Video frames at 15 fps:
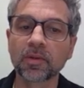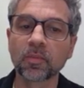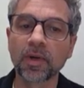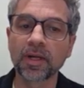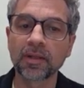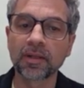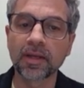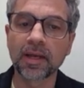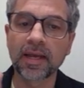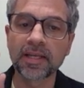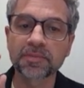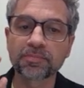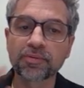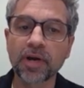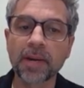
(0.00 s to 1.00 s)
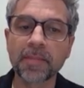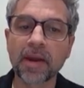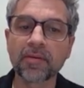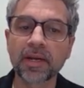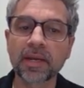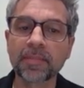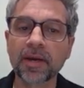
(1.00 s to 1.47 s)
Well, it's
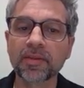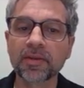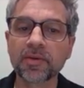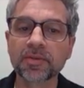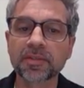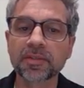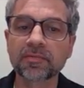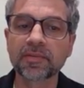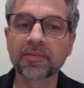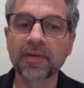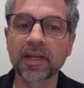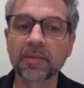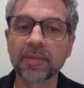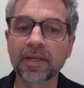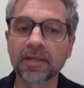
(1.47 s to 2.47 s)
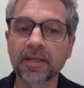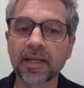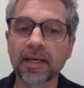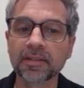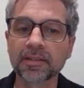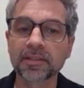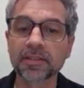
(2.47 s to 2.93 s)
primarily about the use of development and
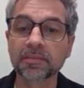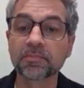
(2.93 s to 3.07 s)
land,